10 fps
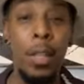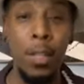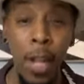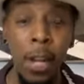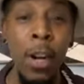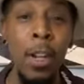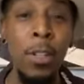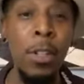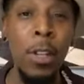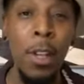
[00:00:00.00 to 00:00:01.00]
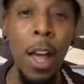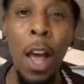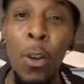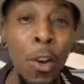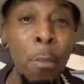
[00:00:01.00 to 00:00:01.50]
Sinners
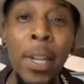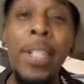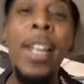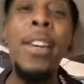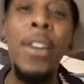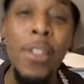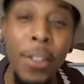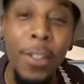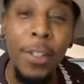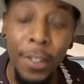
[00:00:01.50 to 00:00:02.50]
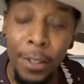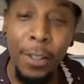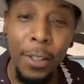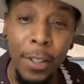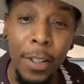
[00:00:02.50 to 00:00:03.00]
are going to be sinners.
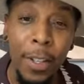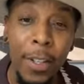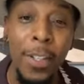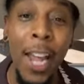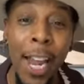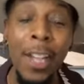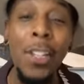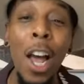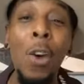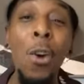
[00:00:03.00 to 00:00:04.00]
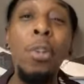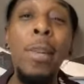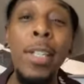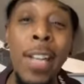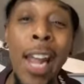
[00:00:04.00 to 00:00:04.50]
Saints are going to
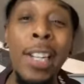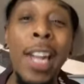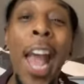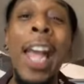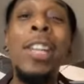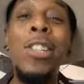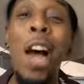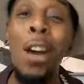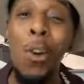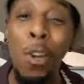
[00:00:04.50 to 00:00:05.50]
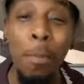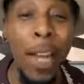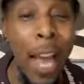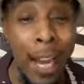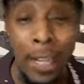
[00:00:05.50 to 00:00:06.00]
be saints. Ain'ts are going to
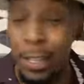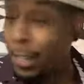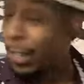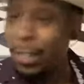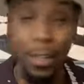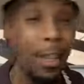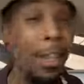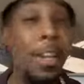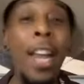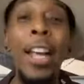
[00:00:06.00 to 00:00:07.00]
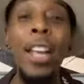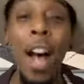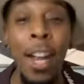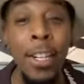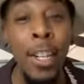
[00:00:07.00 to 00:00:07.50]
be ain'ts. Let
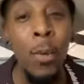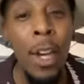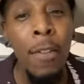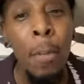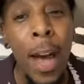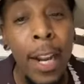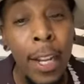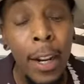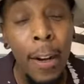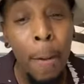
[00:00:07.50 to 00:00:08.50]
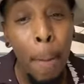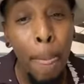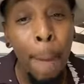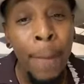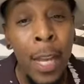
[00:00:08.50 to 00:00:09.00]
God deal with everybody.
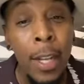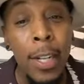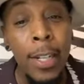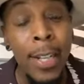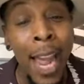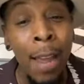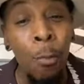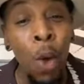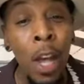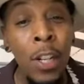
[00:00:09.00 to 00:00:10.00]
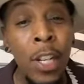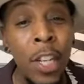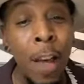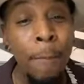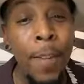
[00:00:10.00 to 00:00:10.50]
Because the same ones
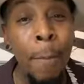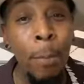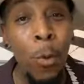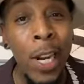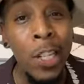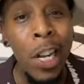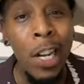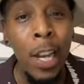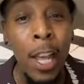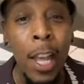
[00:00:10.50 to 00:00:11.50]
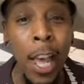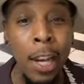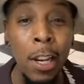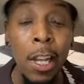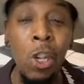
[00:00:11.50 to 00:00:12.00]
that's up there preaching
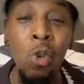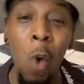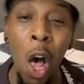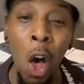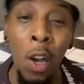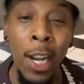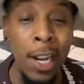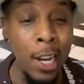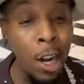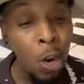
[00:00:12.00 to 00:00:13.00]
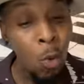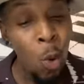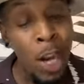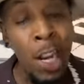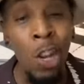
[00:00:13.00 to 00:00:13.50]
and squalling and
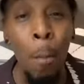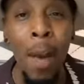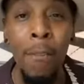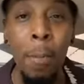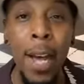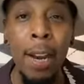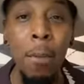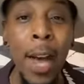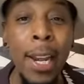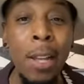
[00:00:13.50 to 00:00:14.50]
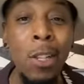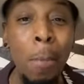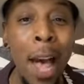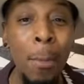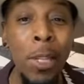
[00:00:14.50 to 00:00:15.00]
running your mouth about everybody else.
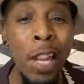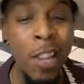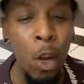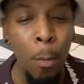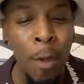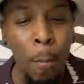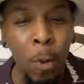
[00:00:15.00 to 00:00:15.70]
The Bible said they're going to